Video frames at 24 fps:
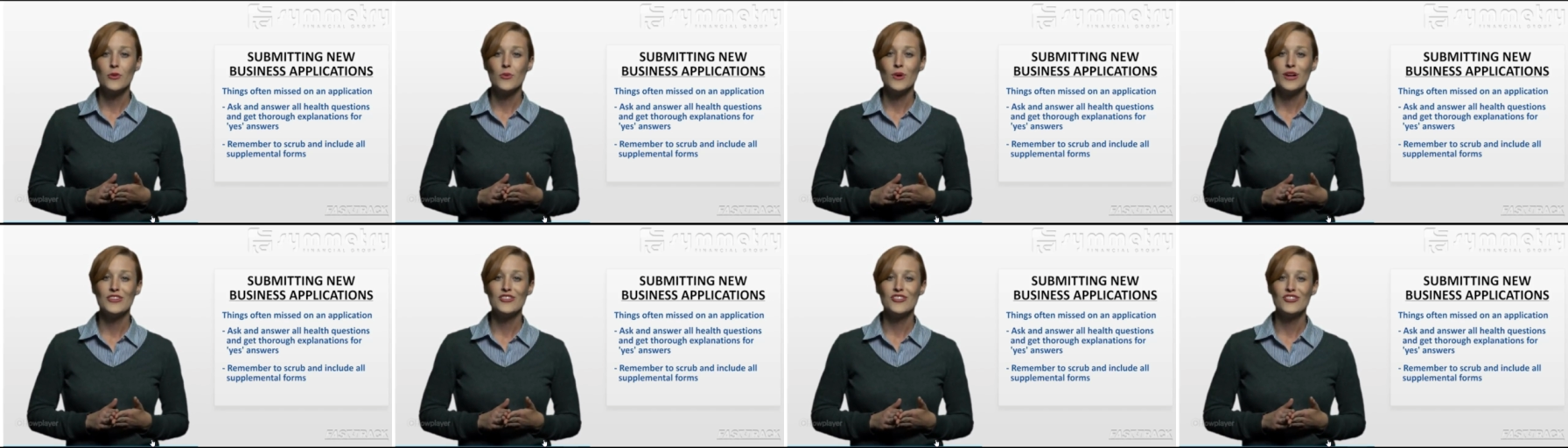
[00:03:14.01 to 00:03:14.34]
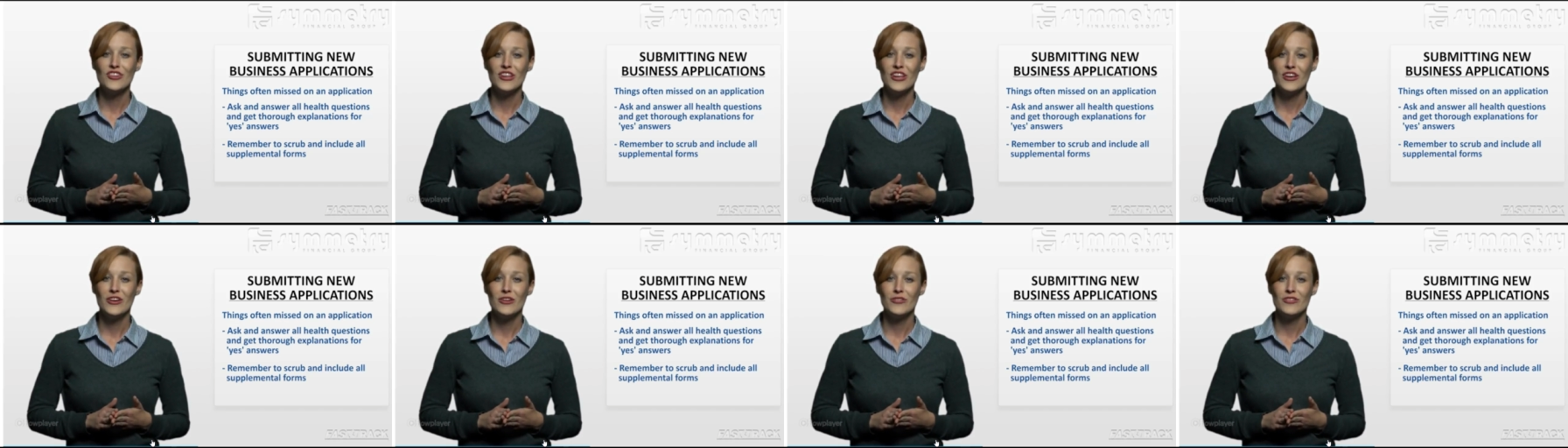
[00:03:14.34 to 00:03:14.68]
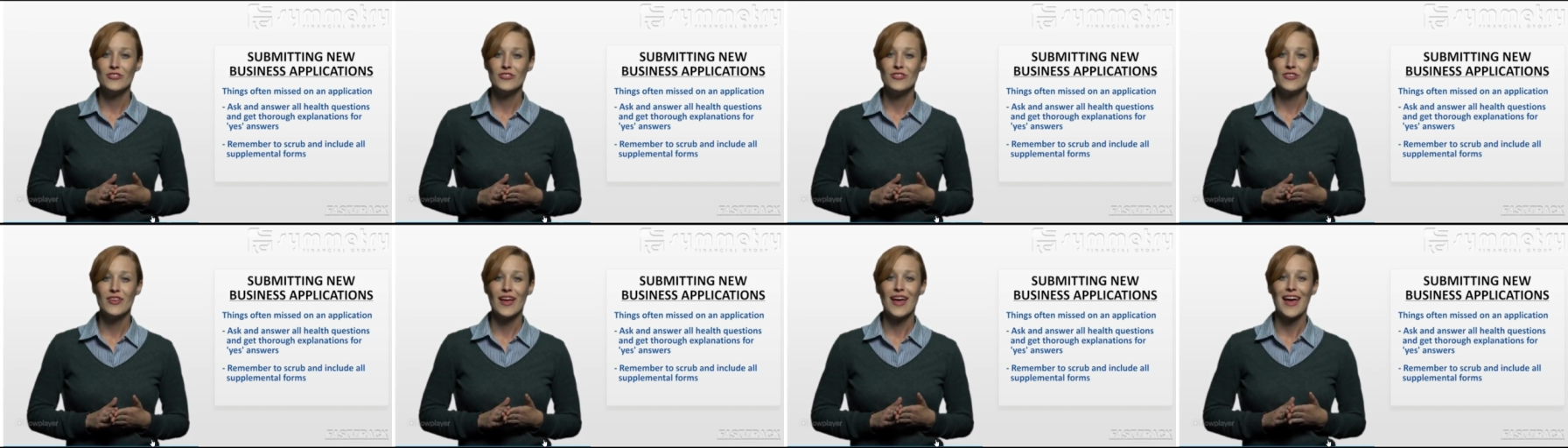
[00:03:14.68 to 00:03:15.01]

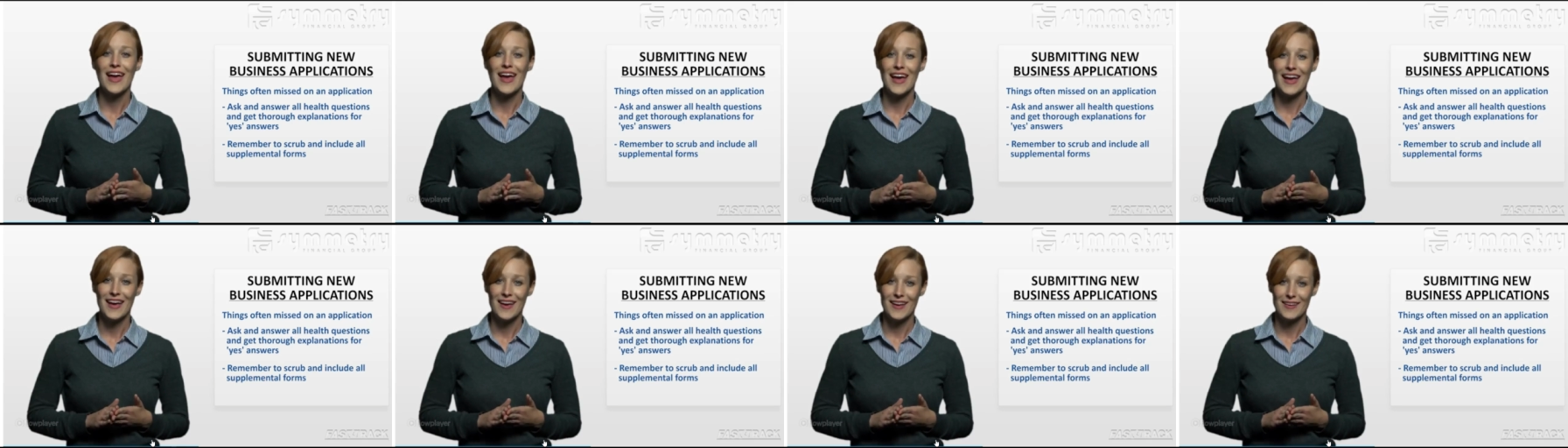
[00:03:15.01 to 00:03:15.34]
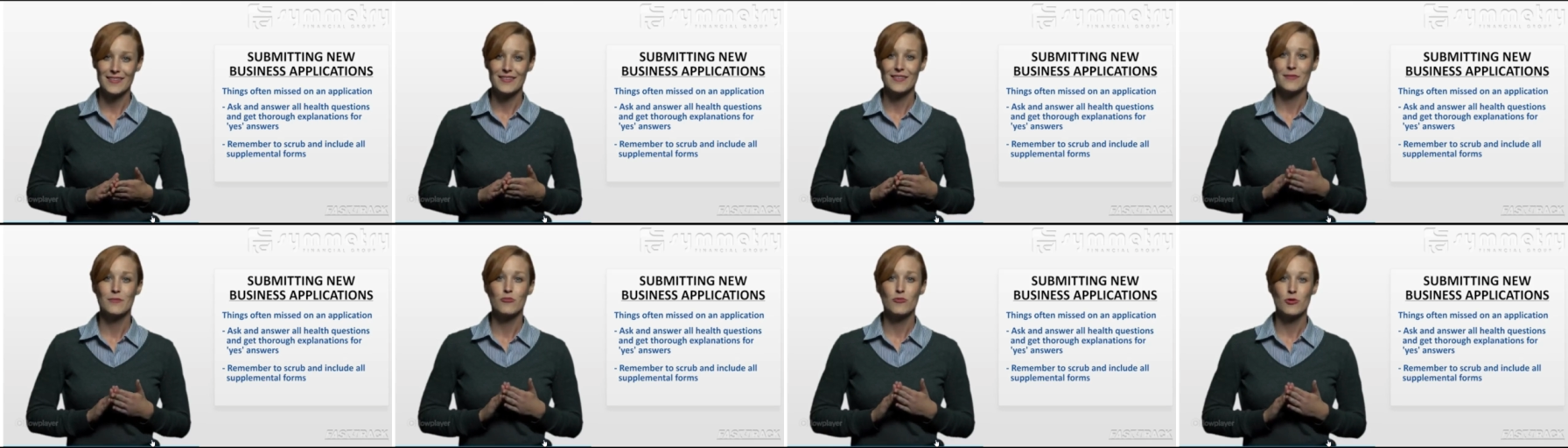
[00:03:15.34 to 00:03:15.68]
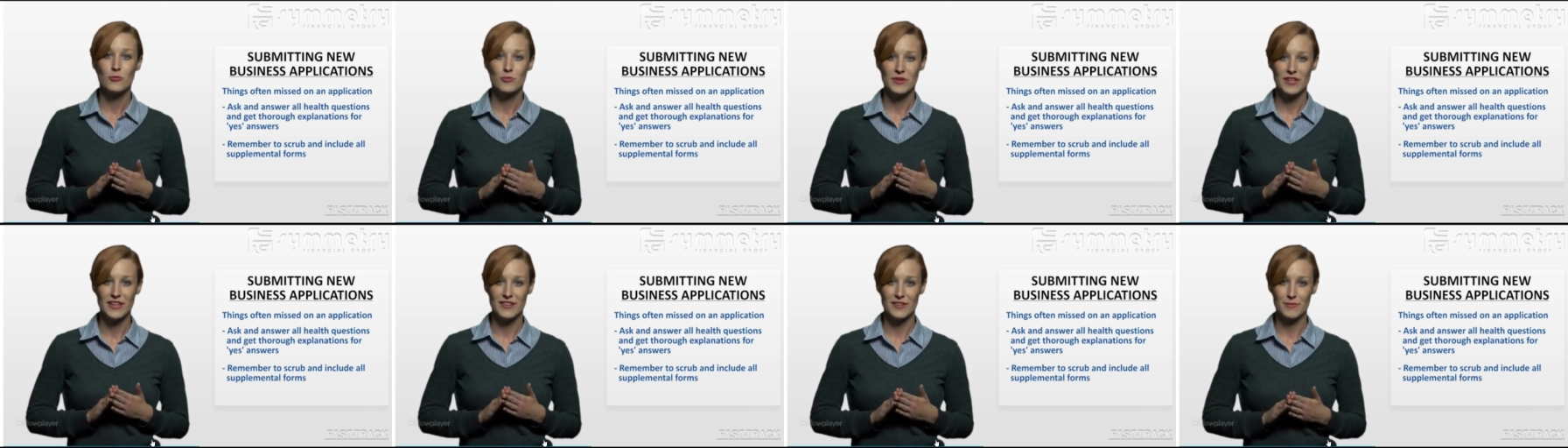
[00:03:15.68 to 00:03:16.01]
questionnaires, and
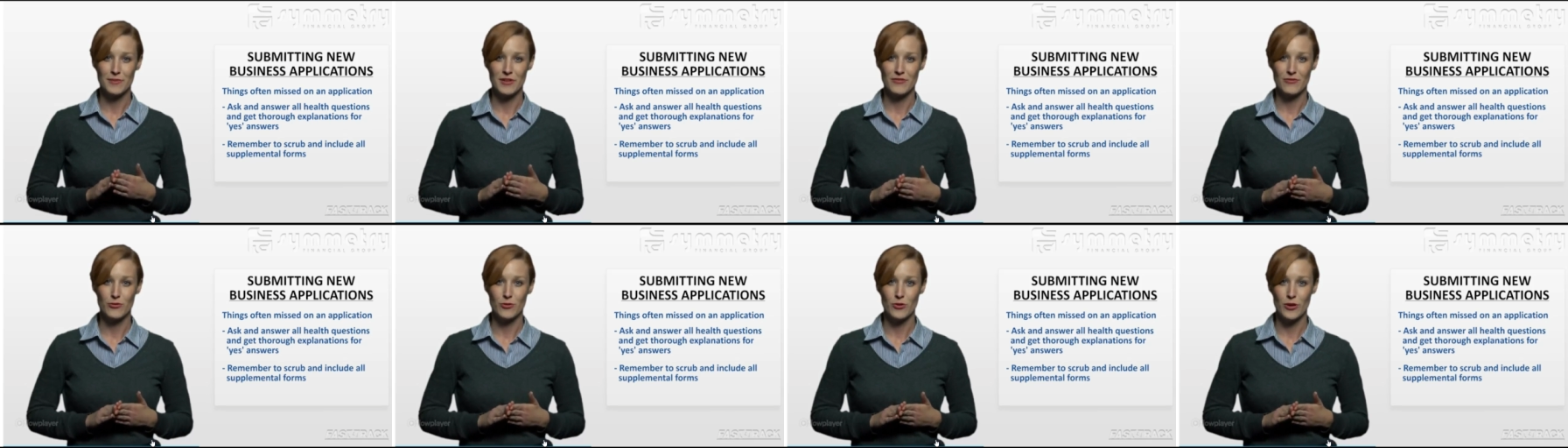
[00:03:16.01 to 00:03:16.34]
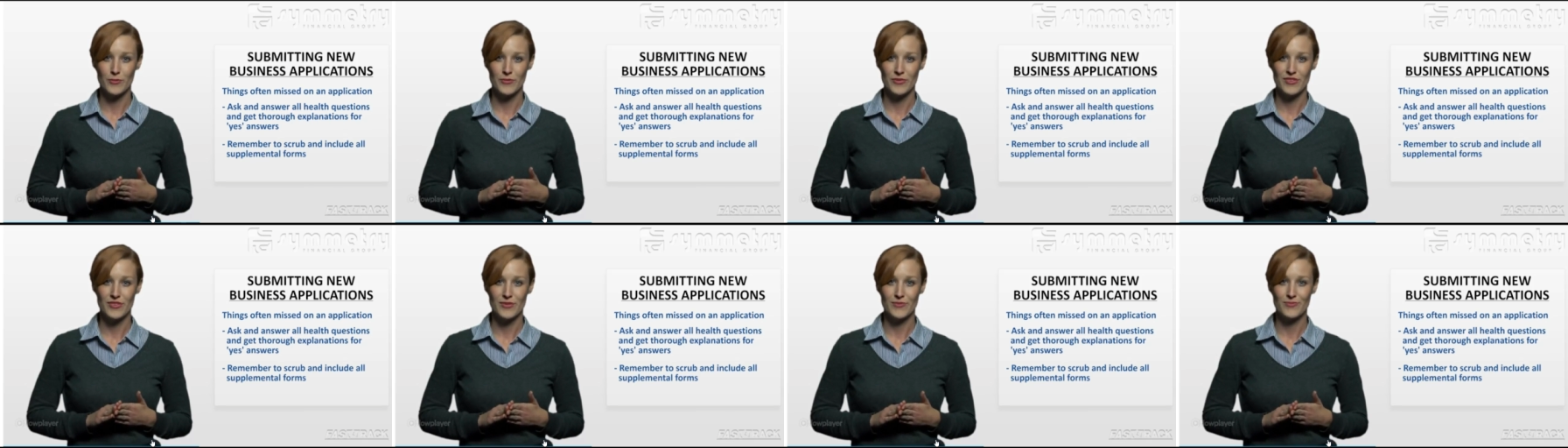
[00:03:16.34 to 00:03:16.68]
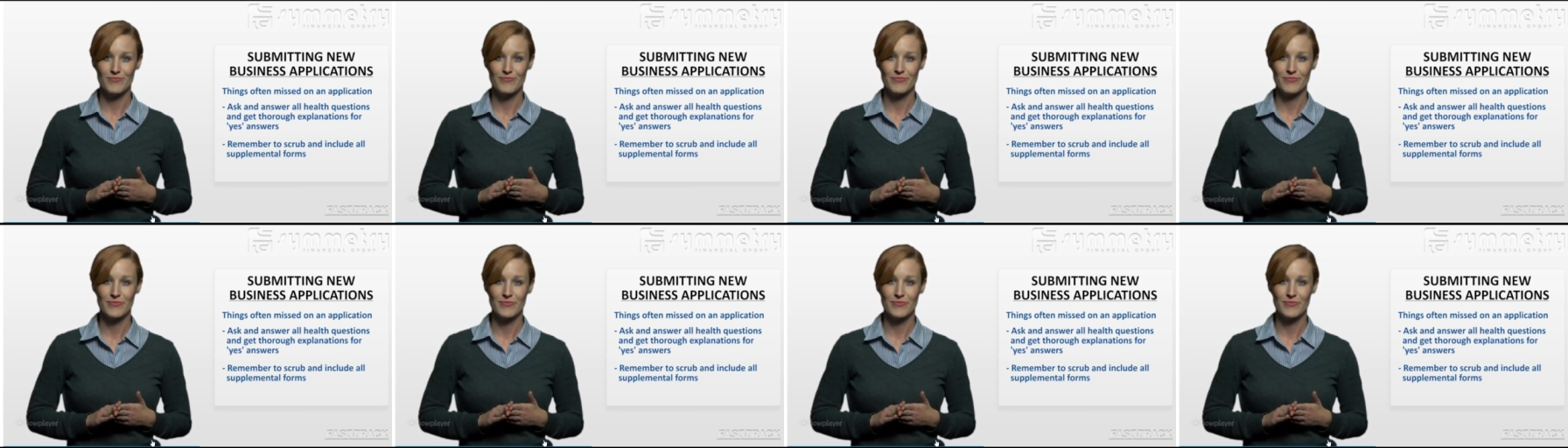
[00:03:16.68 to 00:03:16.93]
replacement forms.